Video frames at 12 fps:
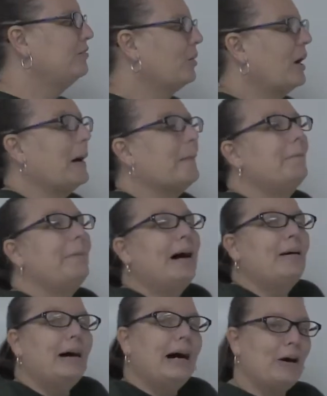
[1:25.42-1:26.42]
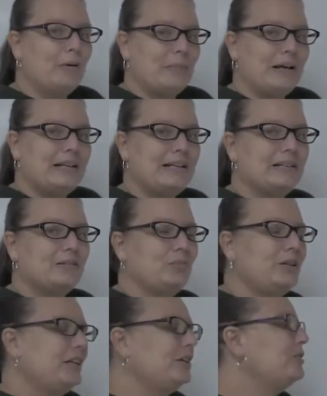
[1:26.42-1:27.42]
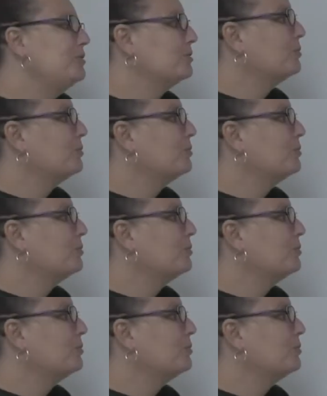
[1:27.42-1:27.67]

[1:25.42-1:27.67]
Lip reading: for about how many, then we can use